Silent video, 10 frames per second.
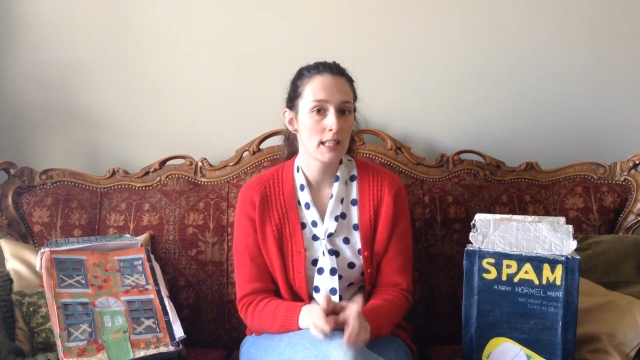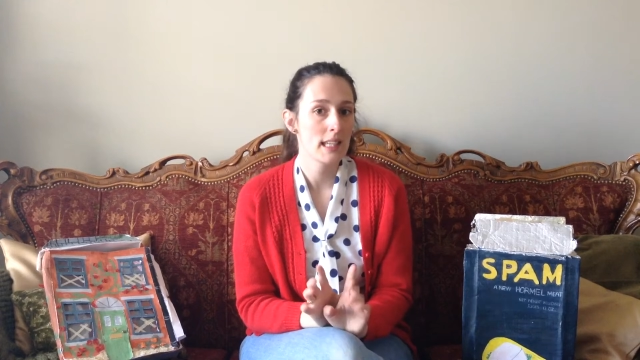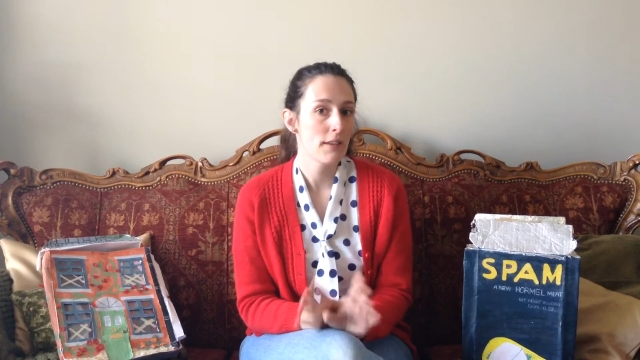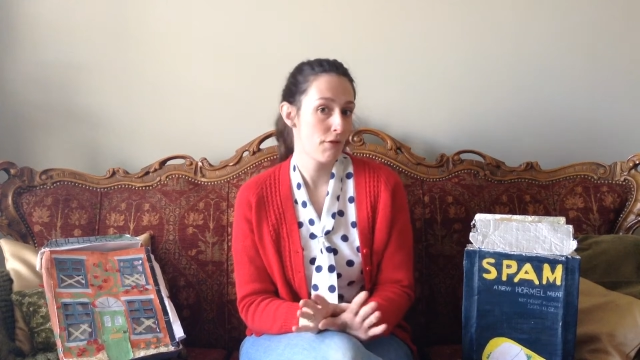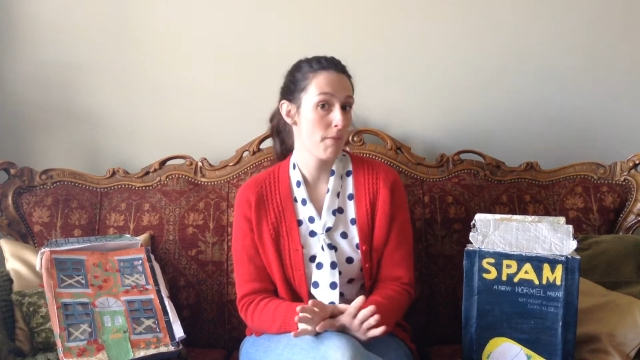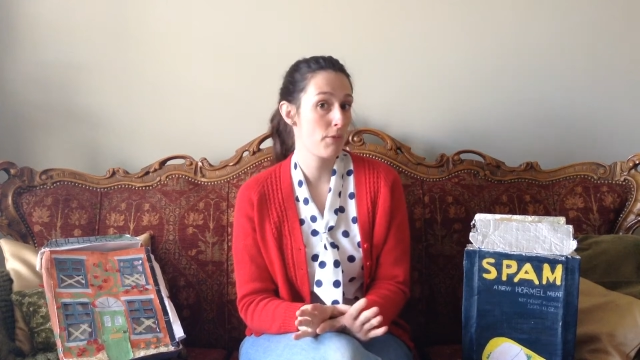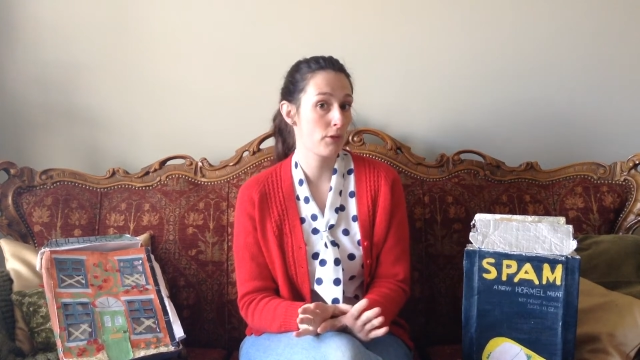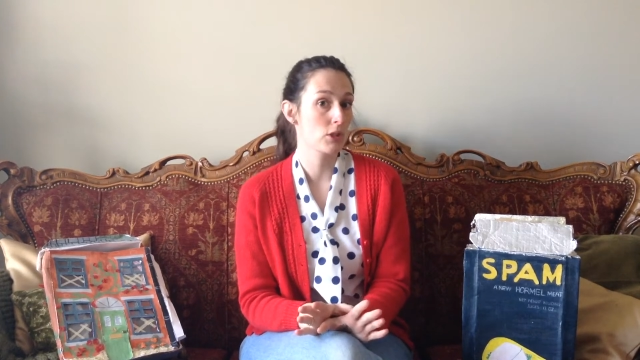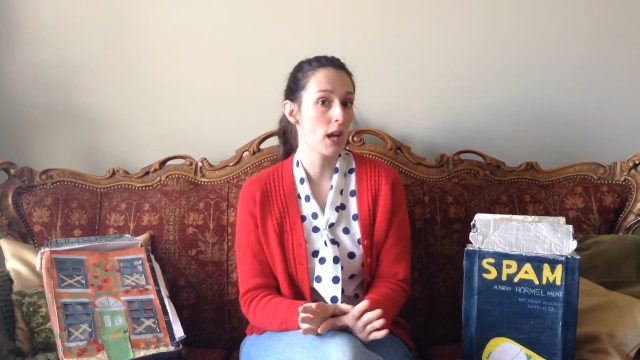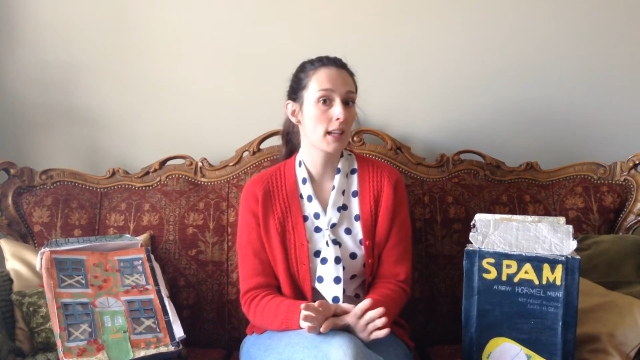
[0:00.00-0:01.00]
different
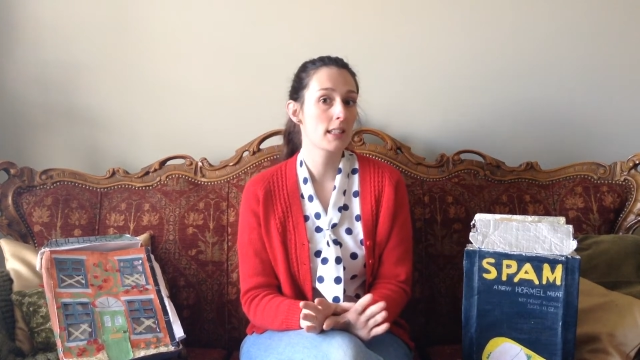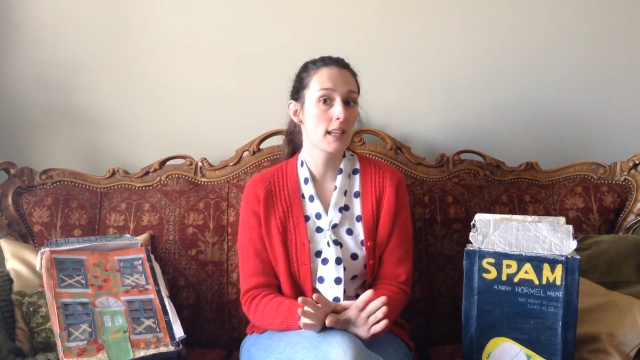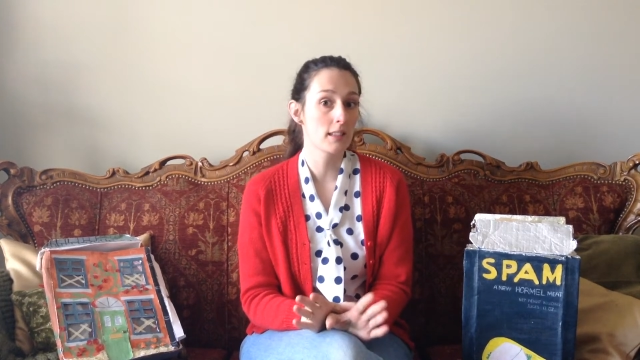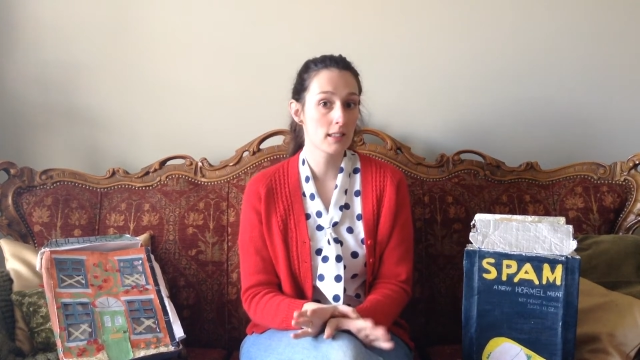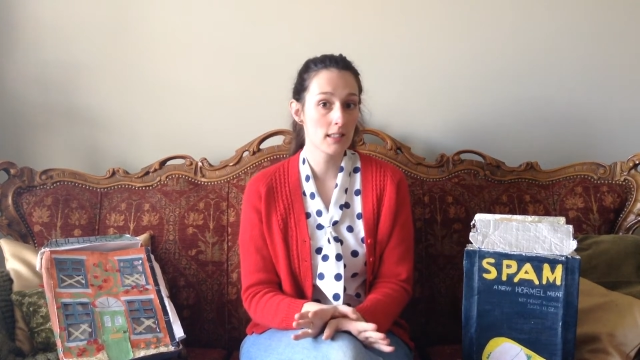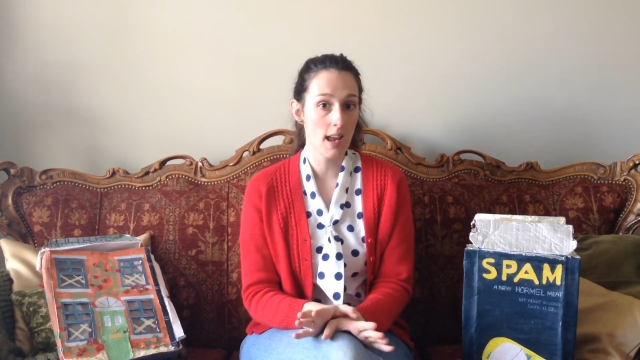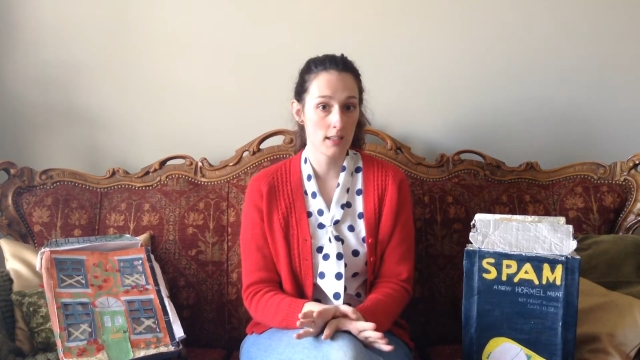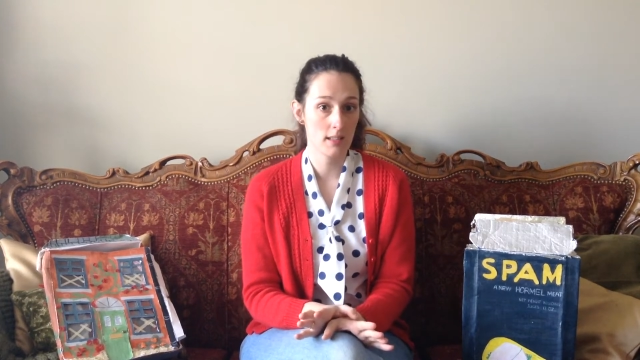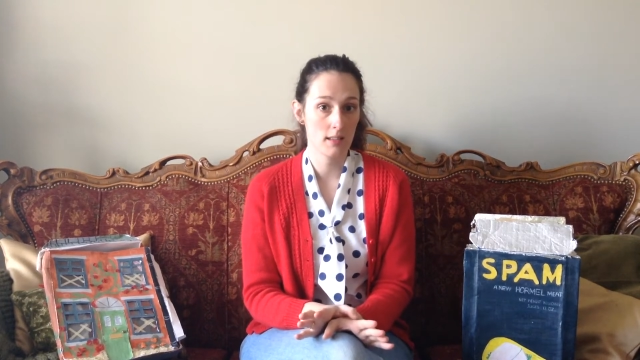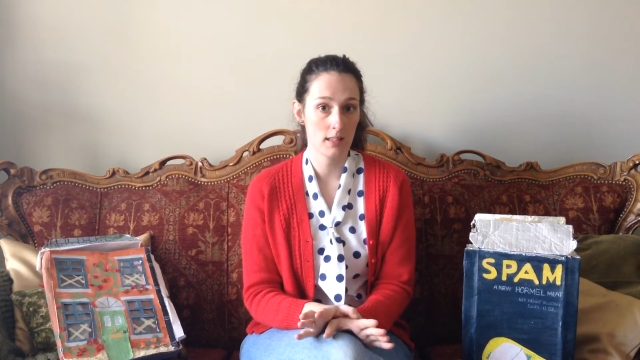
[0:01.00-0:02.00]
project
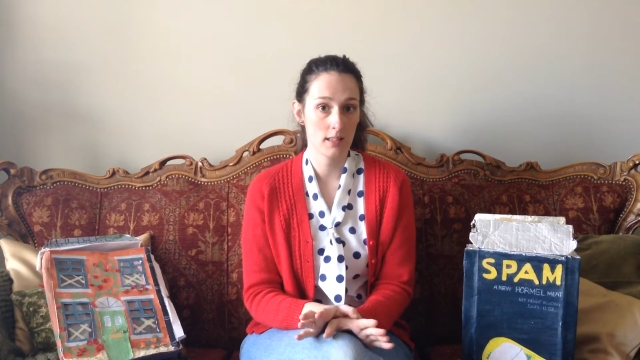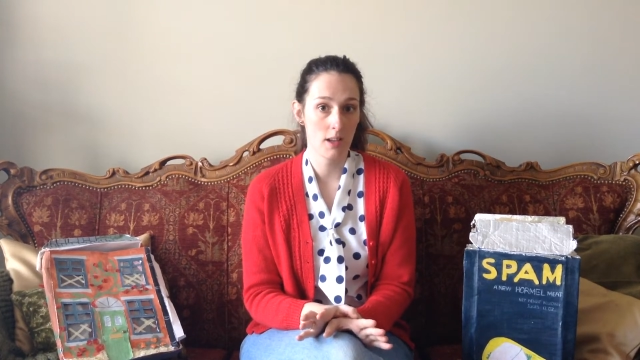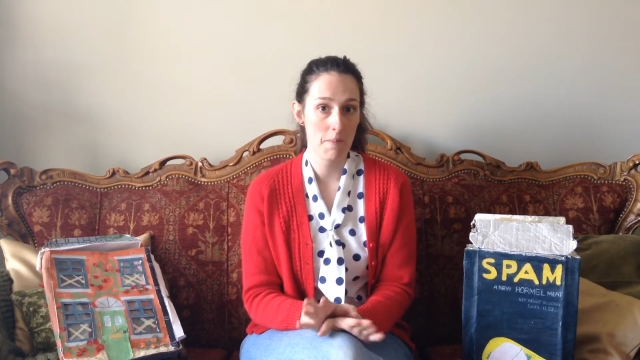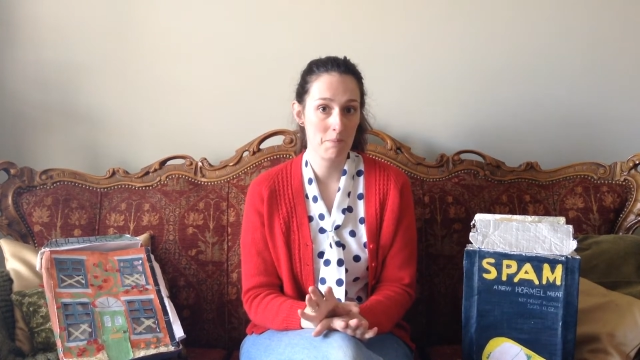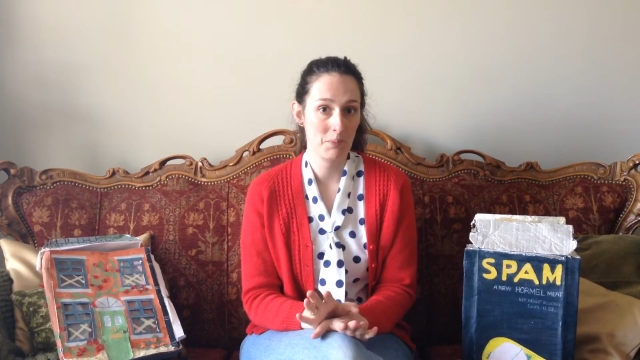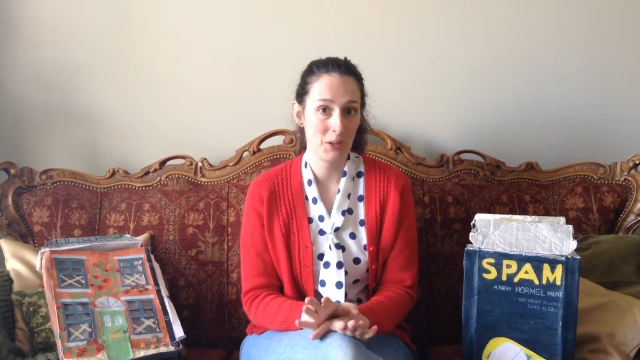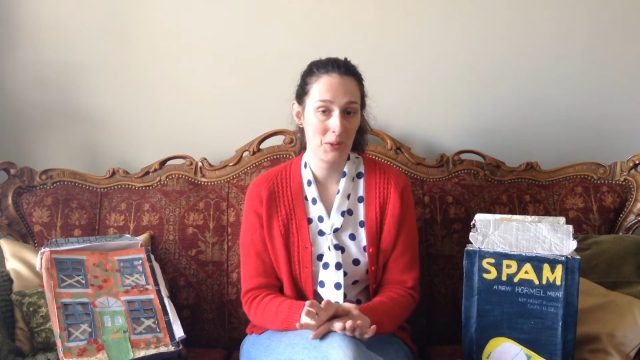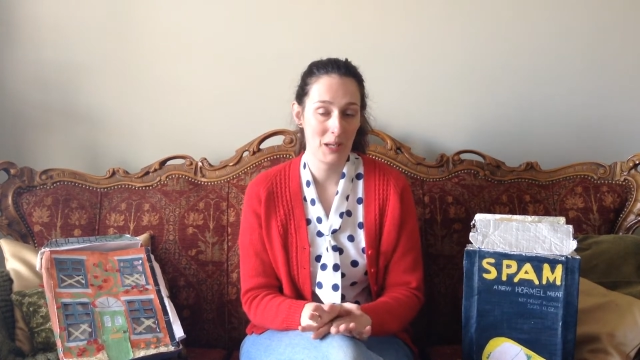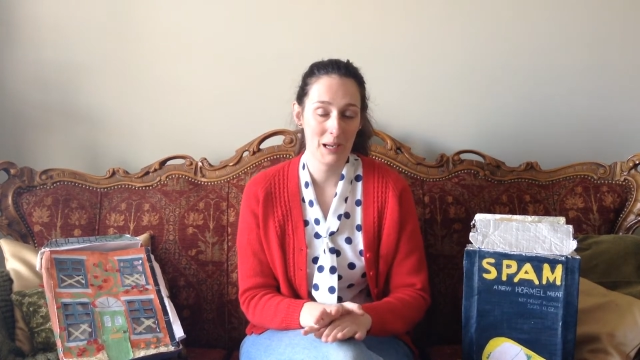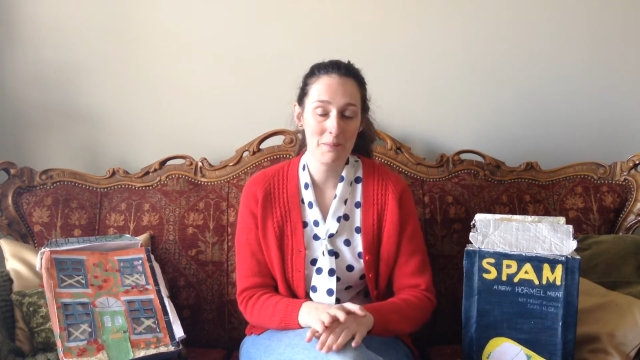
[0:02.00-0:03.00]
instead this time.
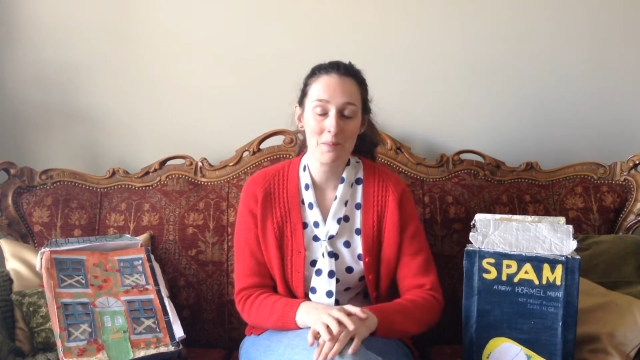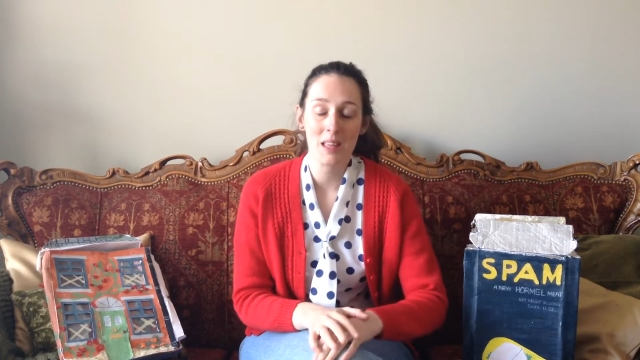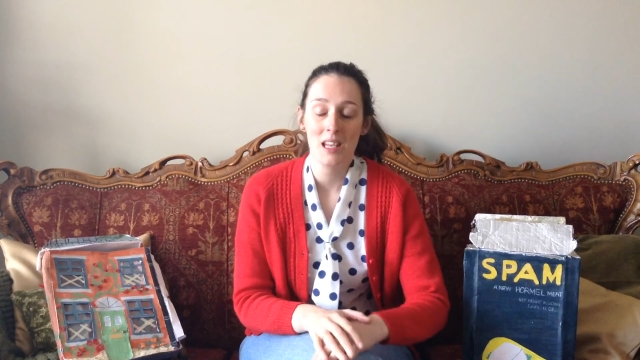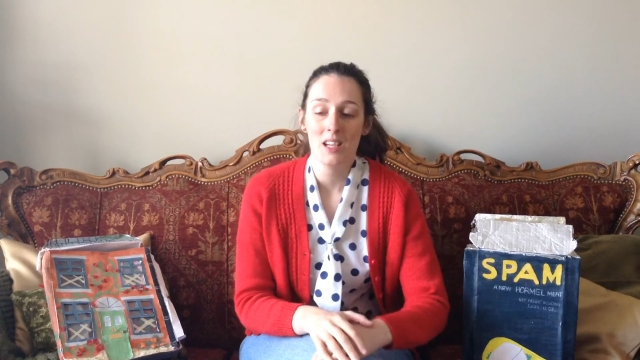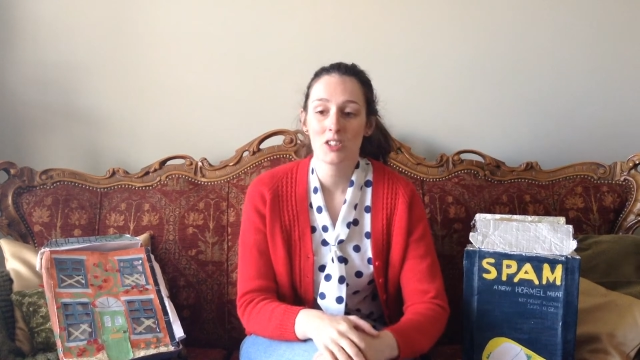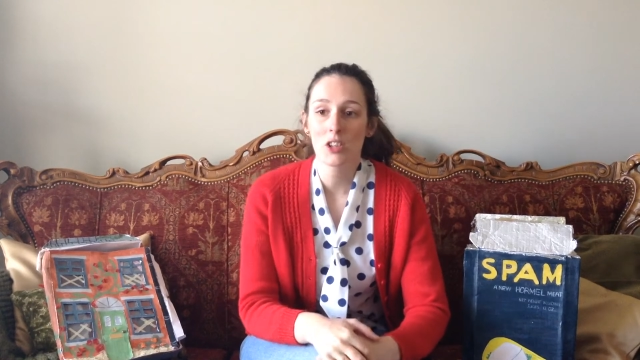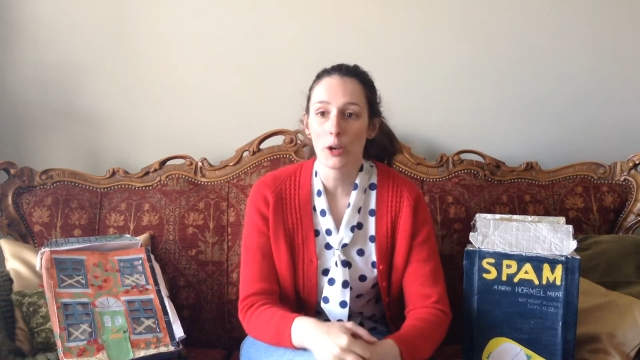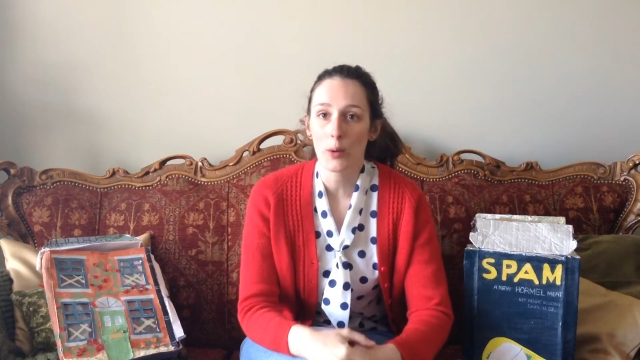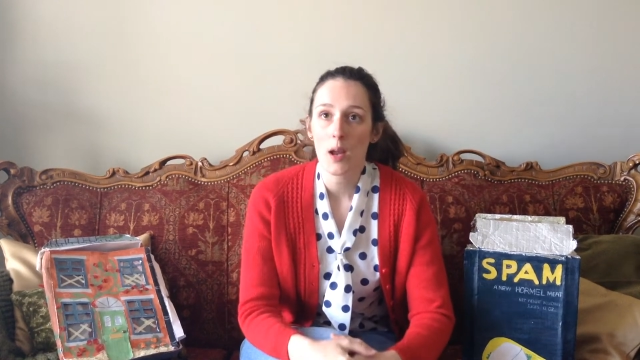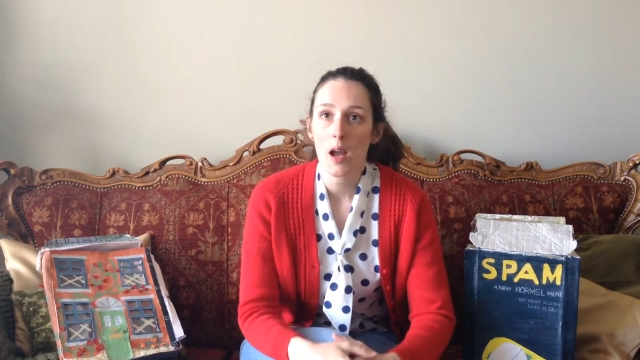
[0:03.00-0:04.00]
Okay, so